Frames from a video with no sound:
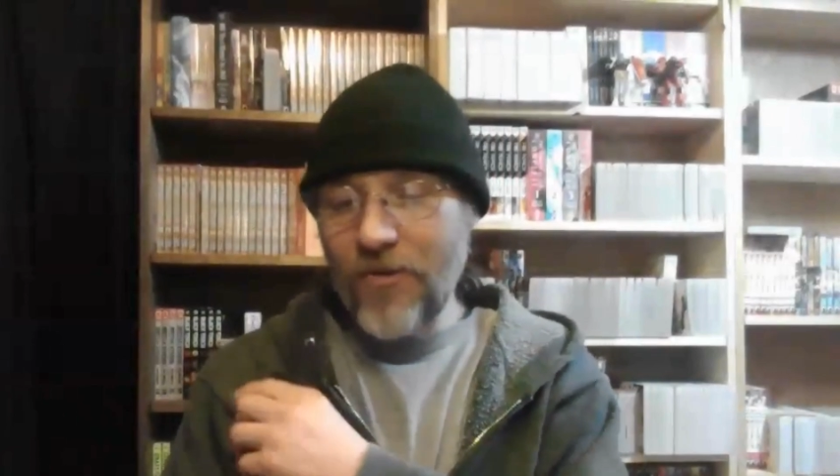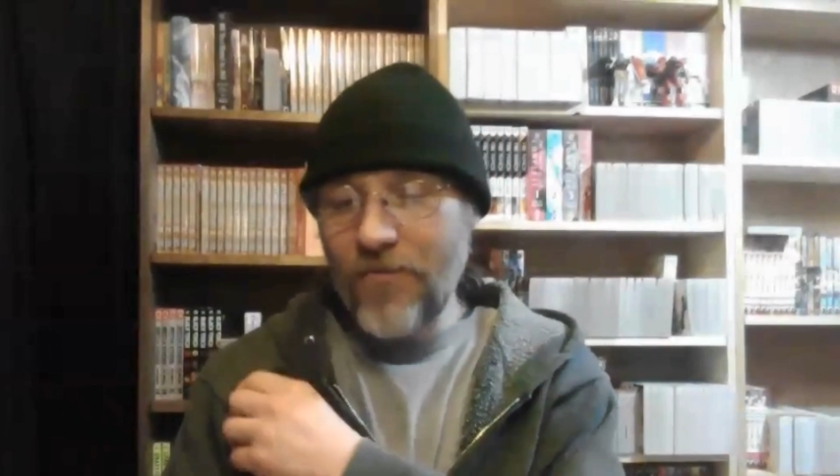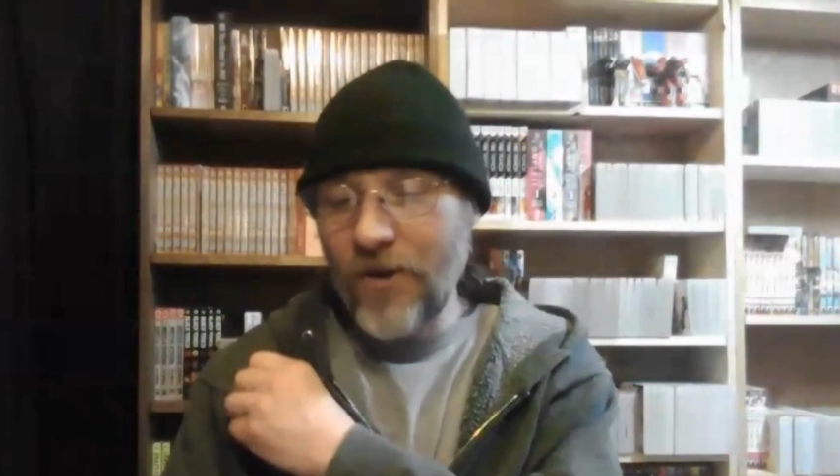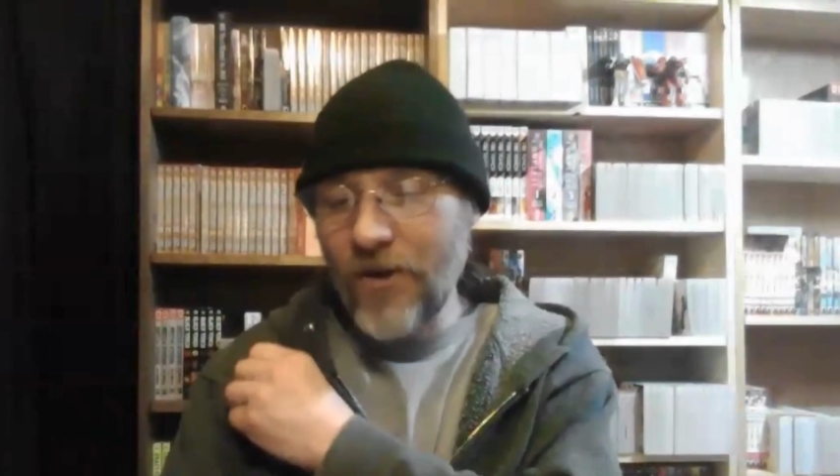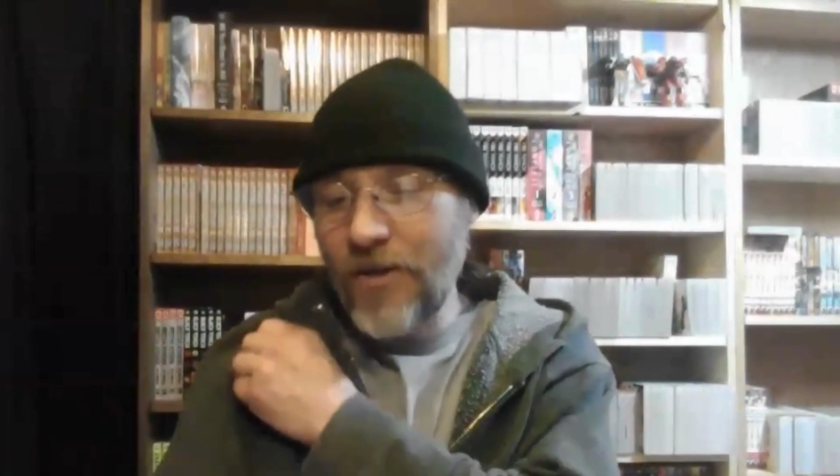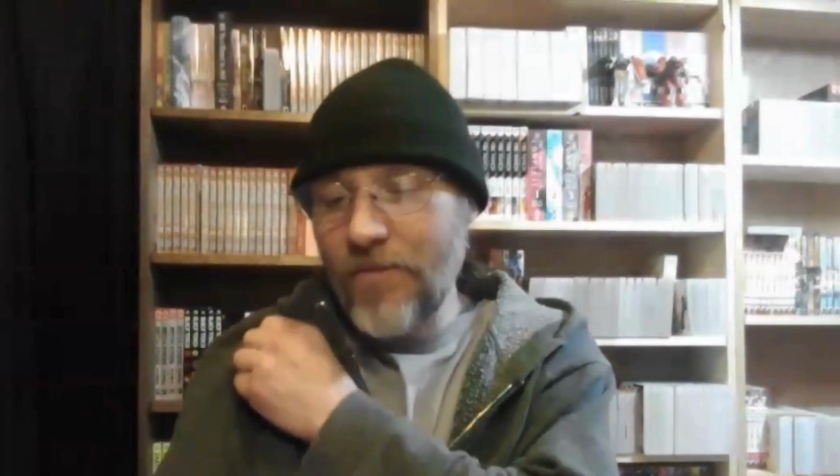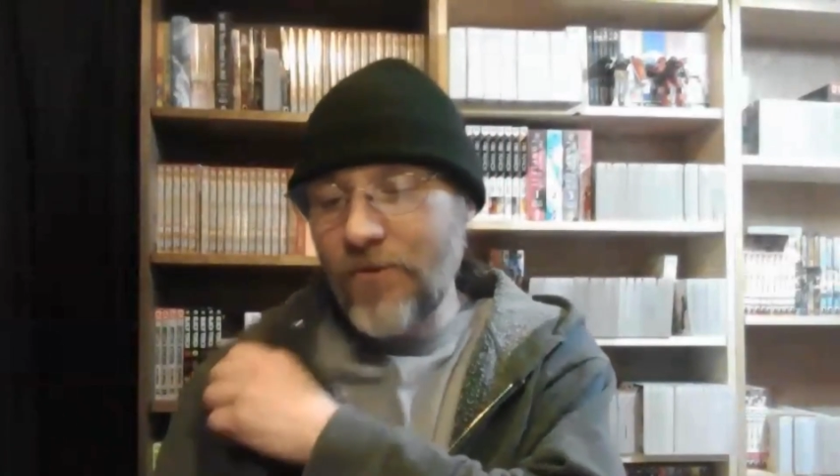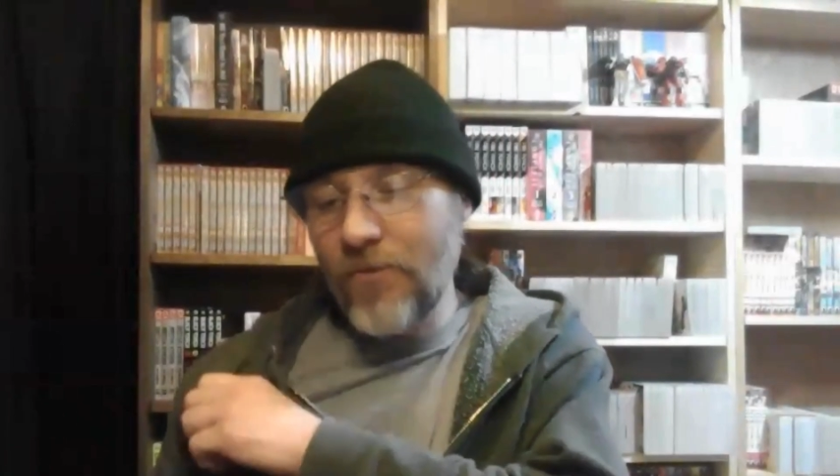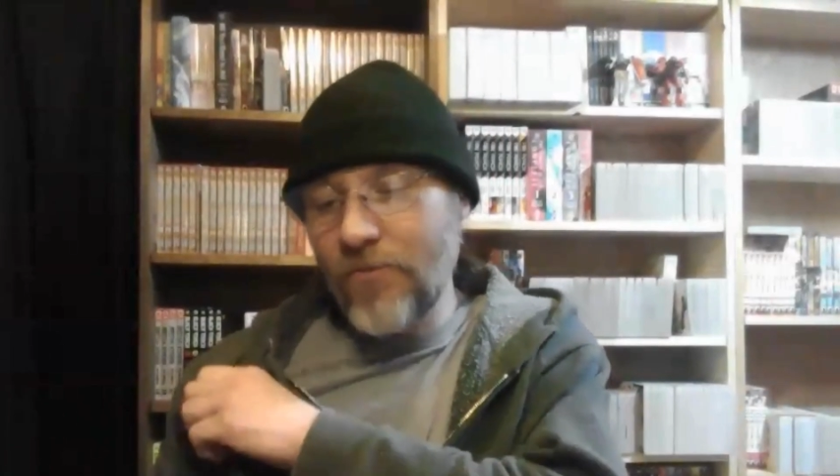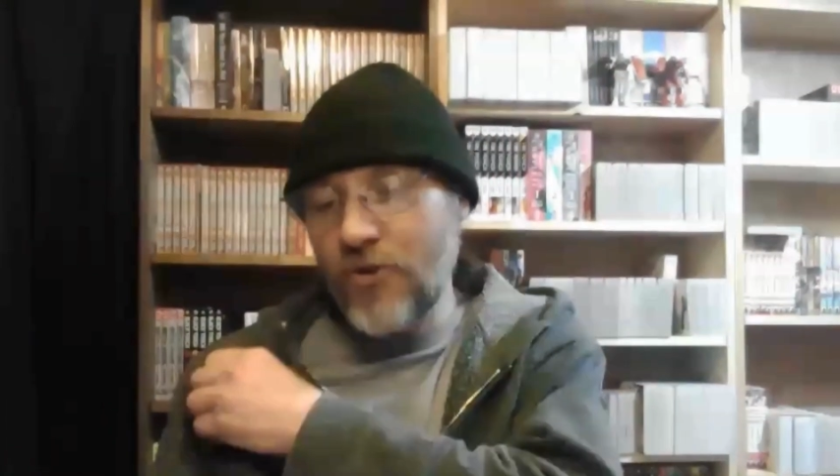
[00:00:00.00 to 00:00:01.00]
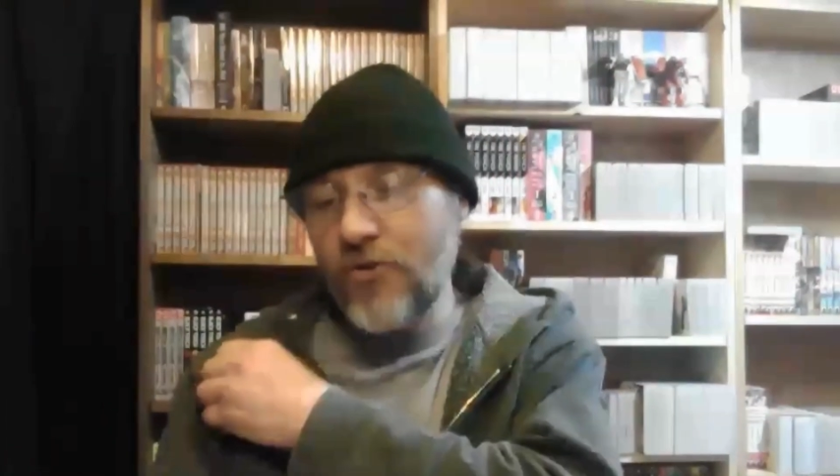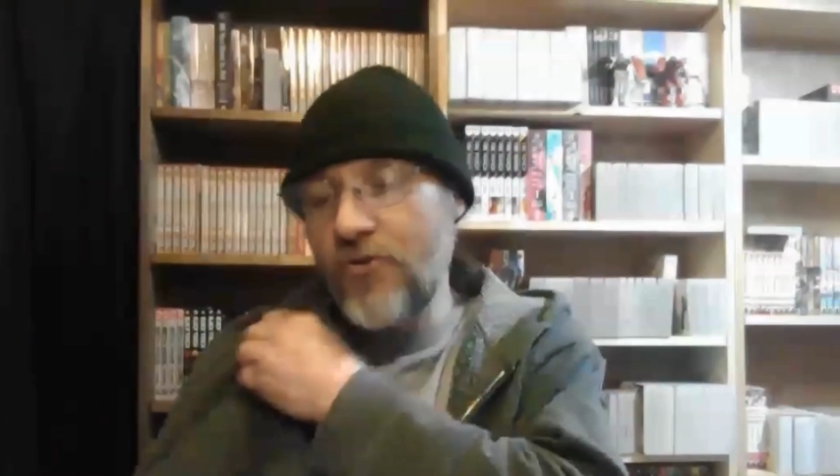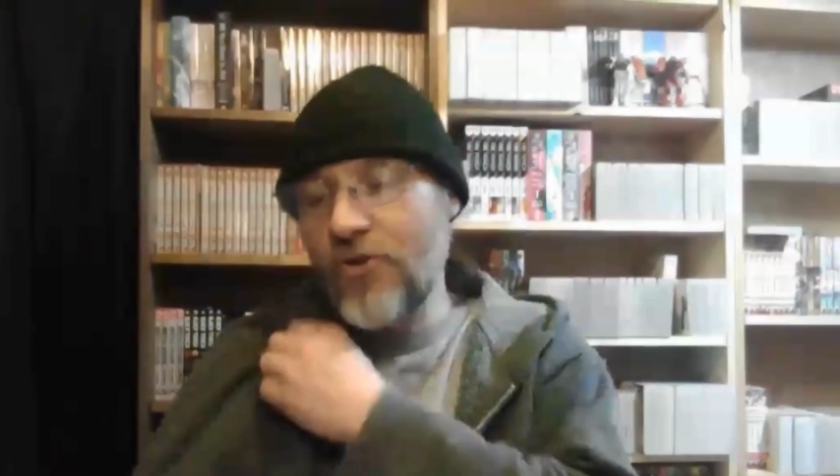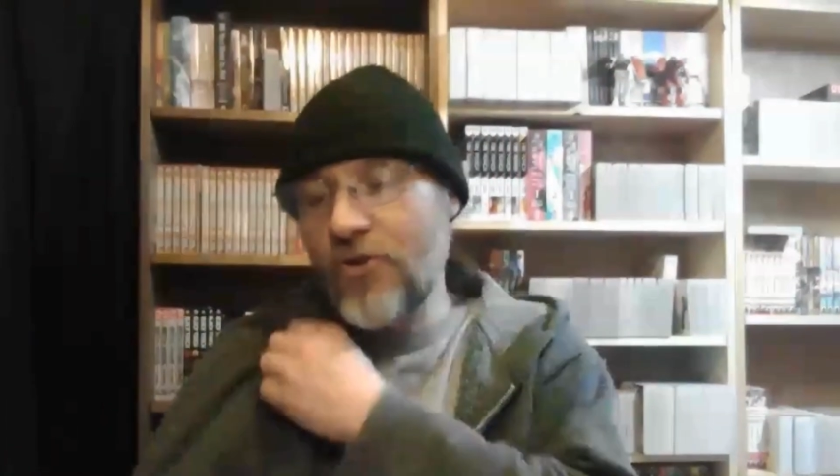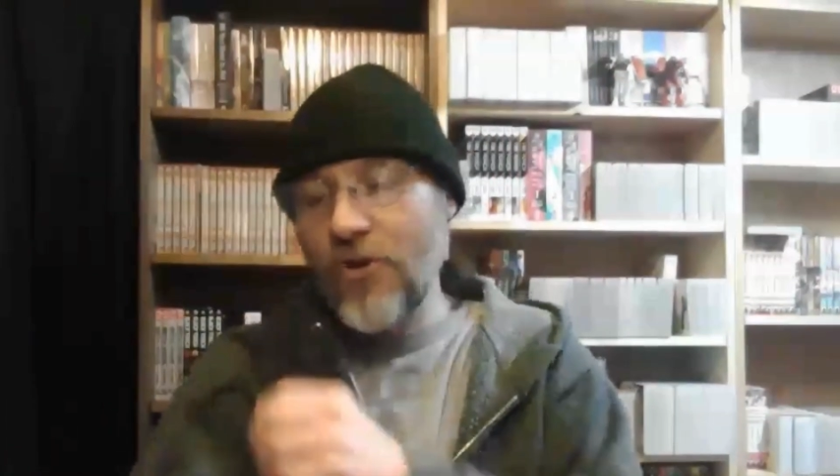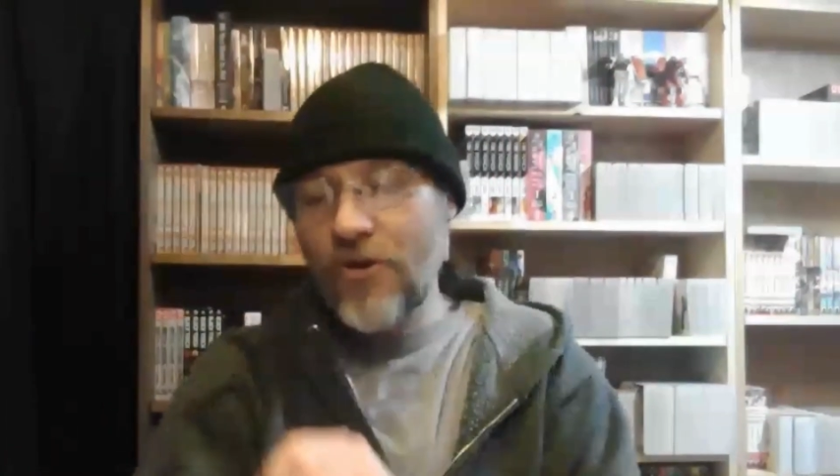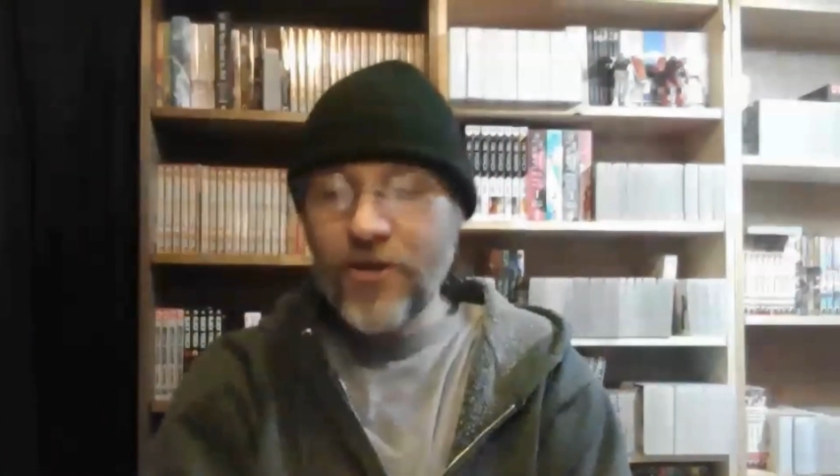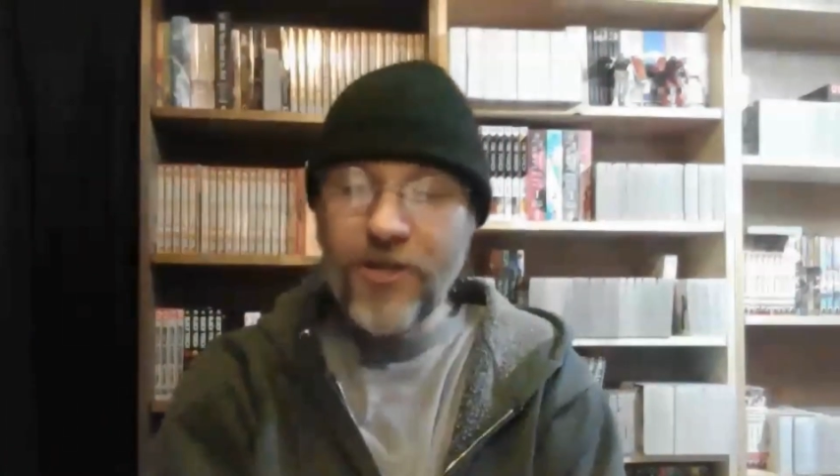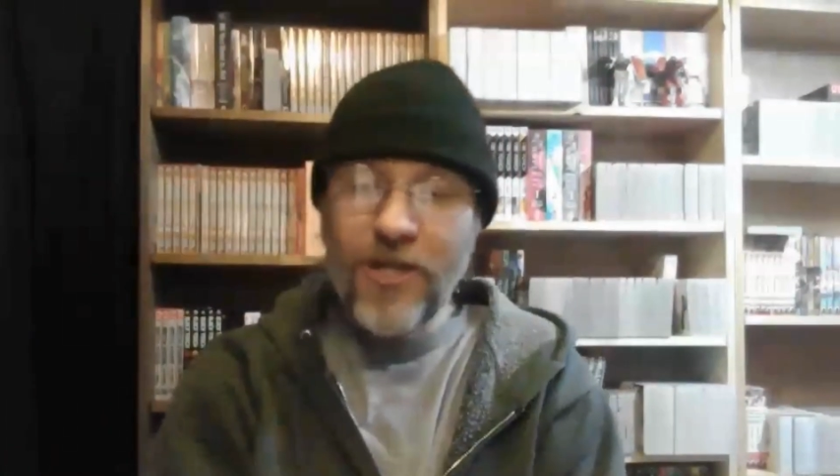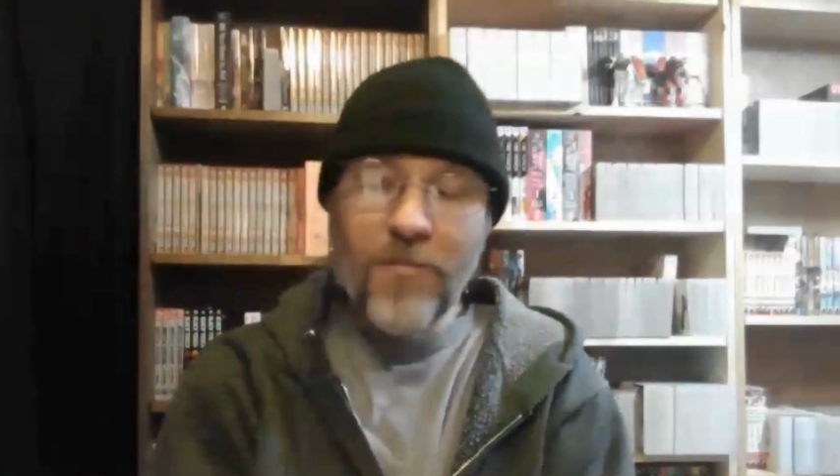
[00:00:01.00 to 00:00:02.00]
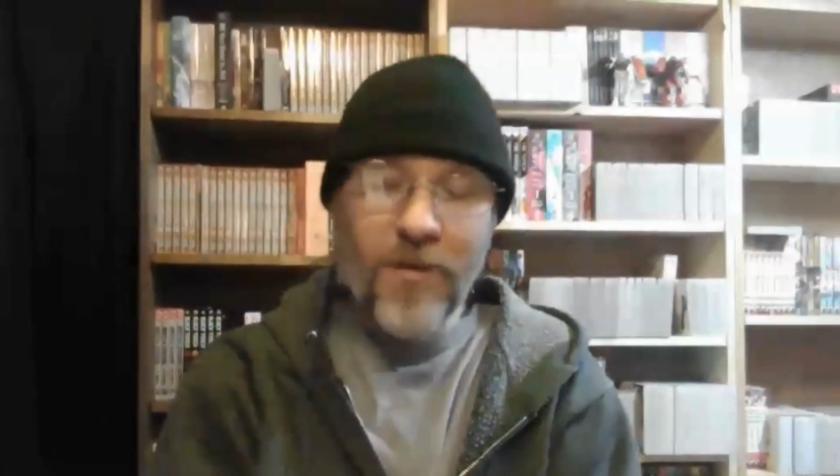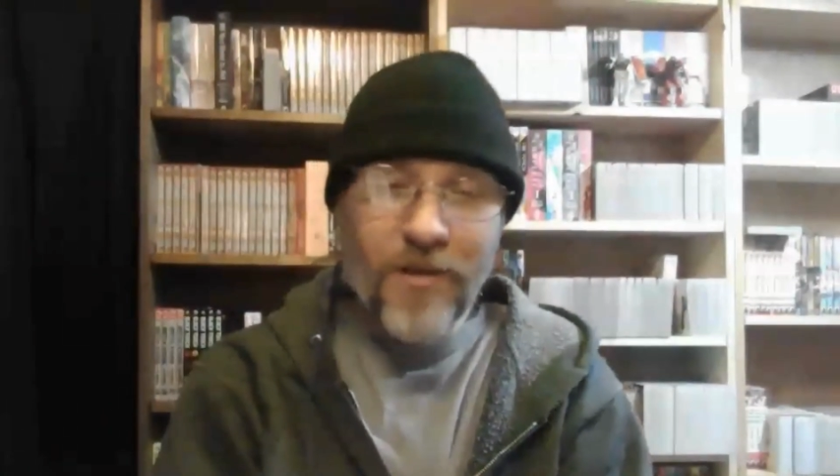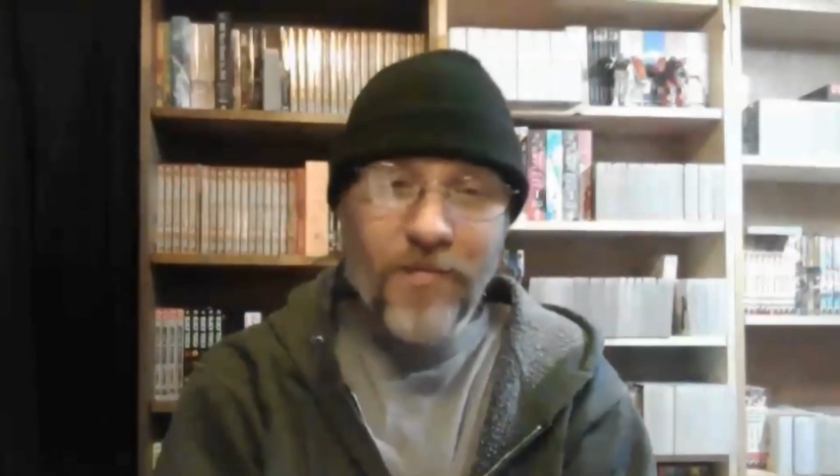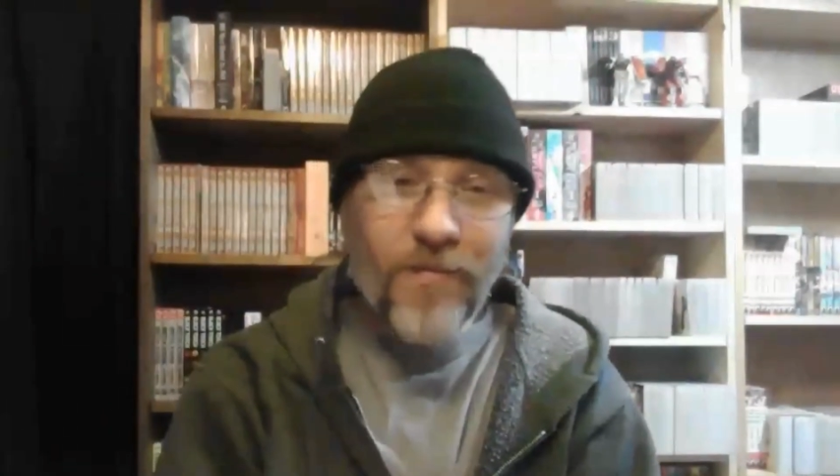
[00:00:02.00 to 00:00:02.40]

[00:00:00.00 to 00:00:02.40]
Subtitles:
volume from Shujo Ashimi.